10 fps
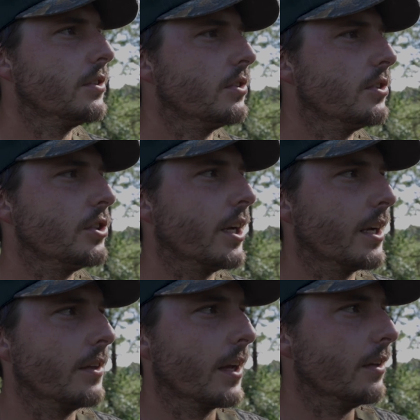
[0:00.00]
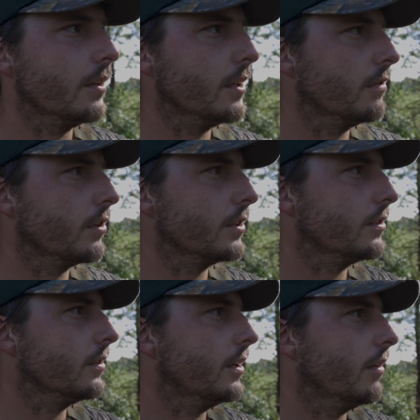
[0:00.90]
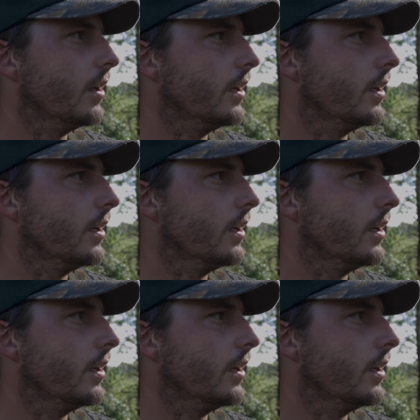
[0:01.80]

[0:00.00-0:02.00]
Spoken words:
shaking like a leaf on a tree right